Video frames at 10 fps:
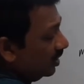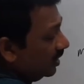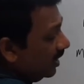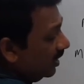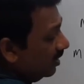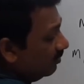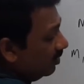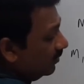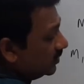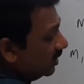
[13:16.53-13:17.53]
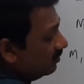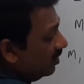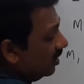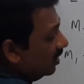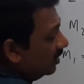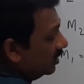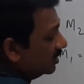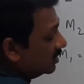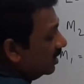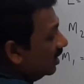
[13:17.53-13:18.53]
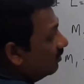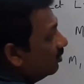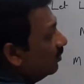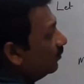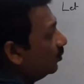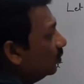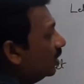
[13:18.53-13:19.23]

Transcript: A element of sigma and Z element of tau.